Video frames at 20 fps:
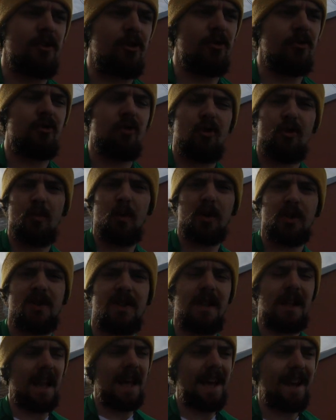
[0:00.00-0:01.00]
to do too
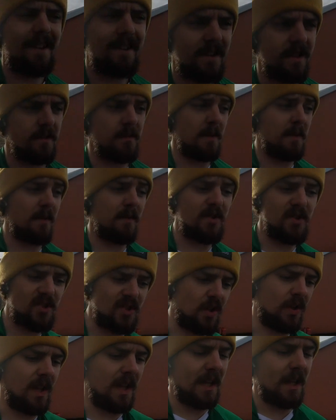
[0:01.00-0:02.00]
much in the legs, because maybe I've
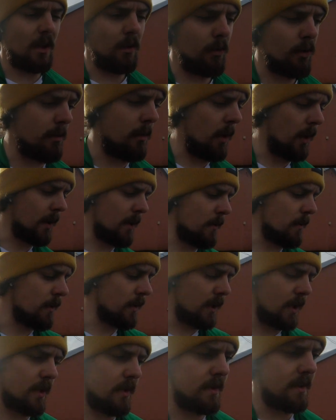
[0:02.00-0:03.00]
just done like a lower body
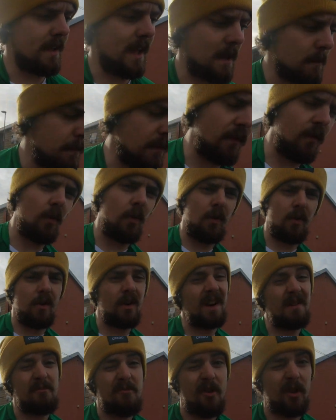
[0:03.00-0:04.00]
workout the night before
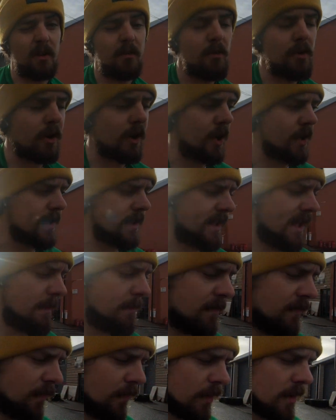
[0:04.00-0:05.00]
or a running workout the
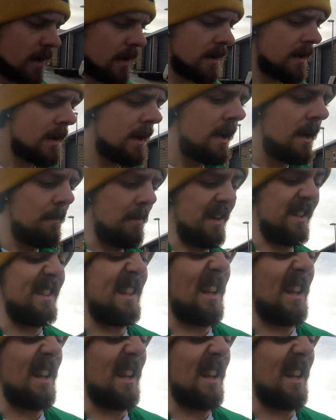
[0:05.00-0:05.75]
day before, but I